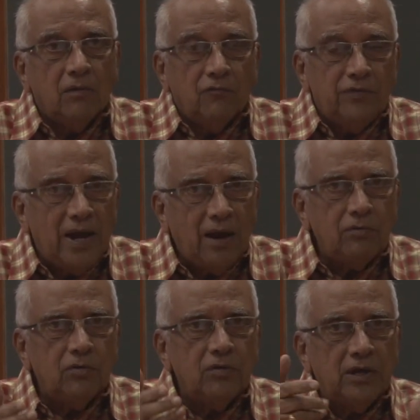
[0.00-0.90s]
we have
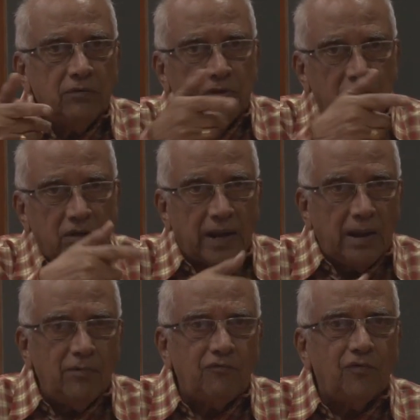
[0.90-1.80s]
to give the
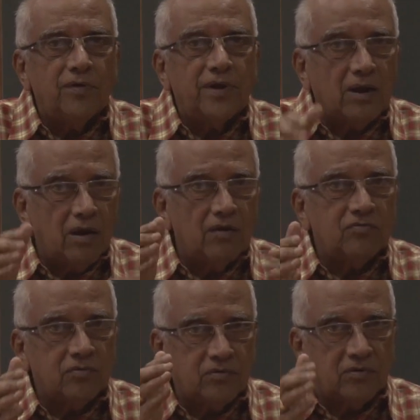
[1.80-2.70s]
gramophone records
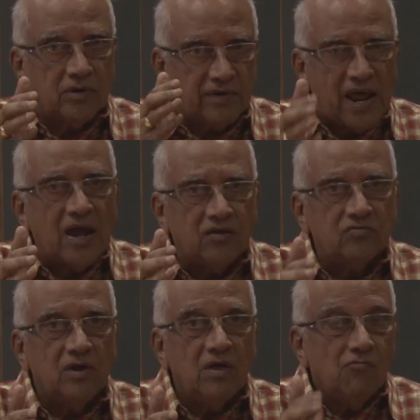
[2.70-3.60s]
tracks
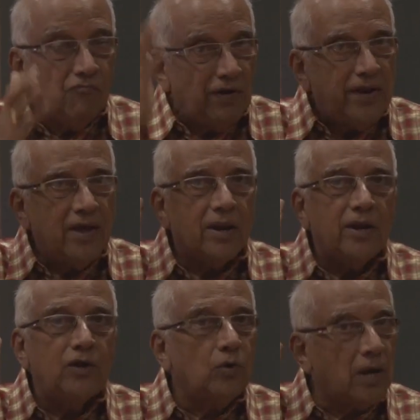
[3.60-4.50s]
very
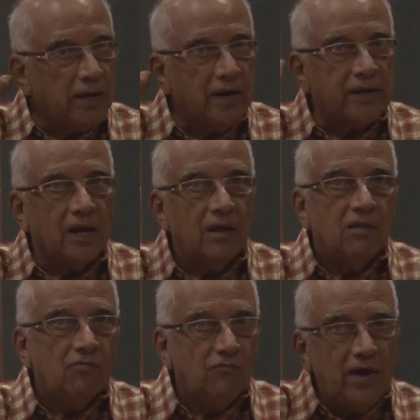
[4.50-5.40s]
early to Calcutta
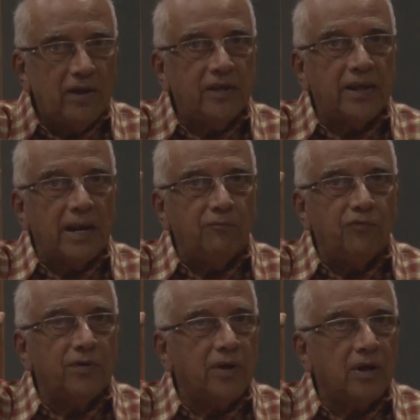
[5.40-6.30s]
where the
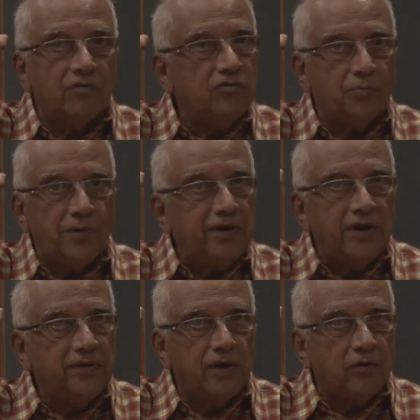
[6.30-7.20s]
gramophone records are
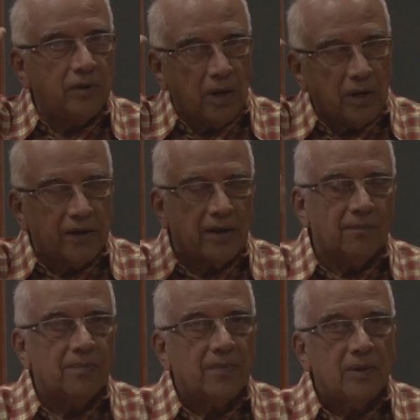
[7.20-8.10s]
printed there to Calcutta.
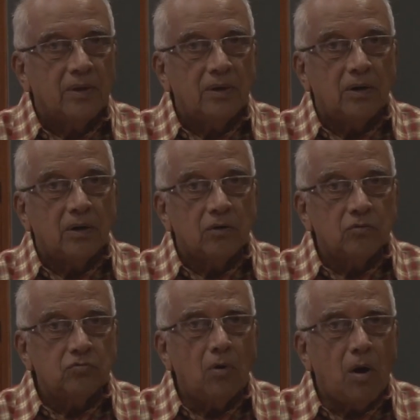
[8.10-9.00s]

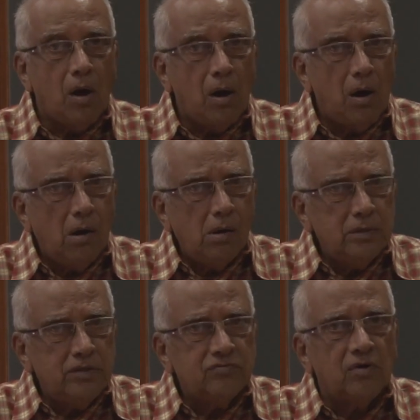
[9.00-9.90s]
So
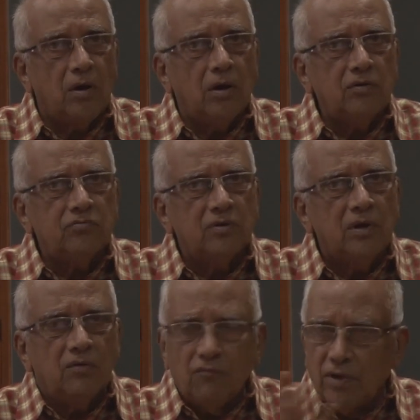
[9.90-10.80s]
all the songs
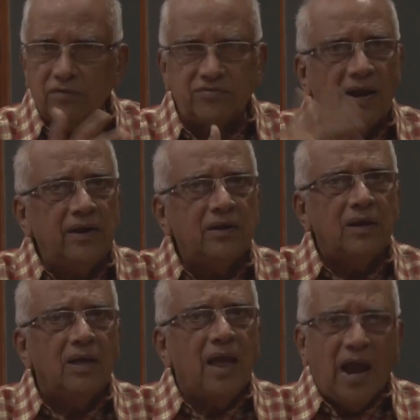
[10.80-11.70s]
were sent,
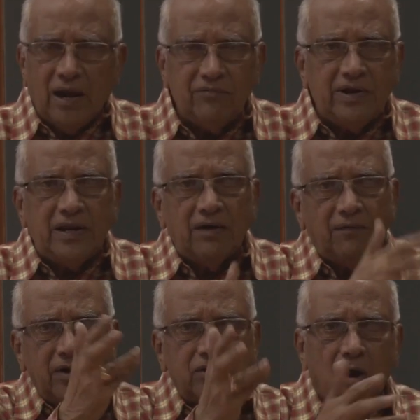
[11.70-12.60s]
and we
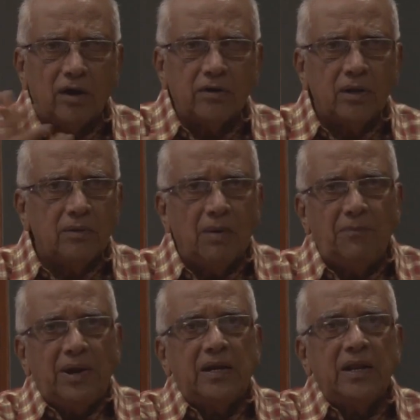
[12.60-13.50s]
never thought a
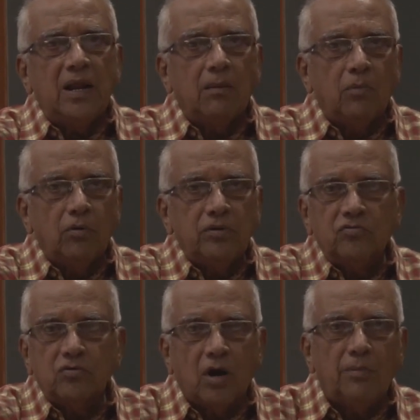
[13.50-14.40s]
big deal about
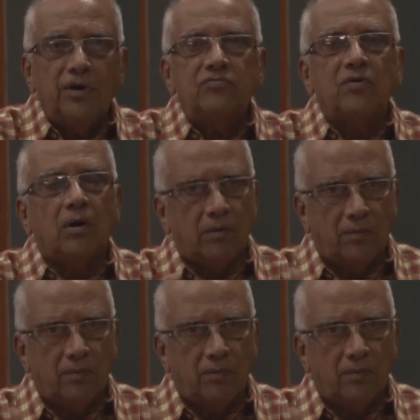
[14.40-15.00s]
this comedy song.